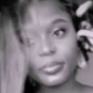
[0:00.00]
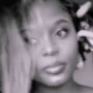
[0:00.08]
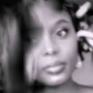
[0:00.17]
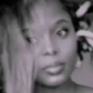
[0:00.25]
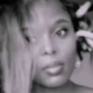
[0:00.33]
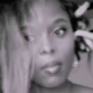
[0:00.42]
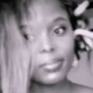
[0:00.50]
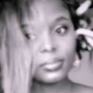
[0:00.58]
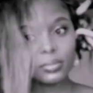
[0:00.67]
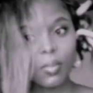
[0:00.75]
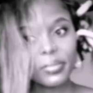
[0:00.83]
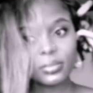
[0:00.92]

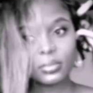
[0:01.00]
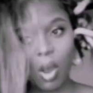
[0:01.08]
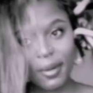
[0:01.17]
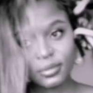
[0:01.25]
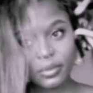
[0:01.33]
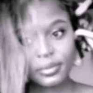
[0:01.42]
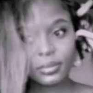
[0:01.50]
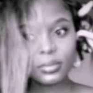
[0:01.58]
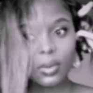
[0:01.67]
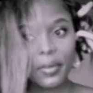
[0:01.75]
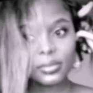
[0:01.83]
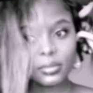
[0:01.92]
And yeah, because that was
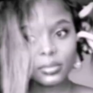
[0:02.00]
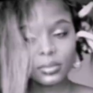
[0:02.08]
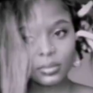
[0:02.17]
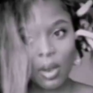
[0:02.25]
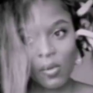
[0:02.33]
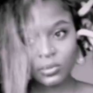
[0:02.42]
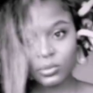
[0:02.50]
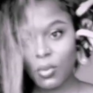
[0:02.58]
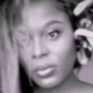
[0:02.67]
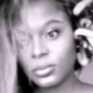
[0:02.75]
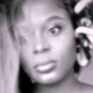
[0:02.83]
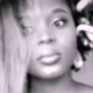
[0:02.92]
just a snapshot
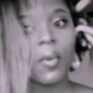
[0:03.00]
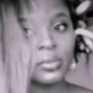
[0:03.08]
of how I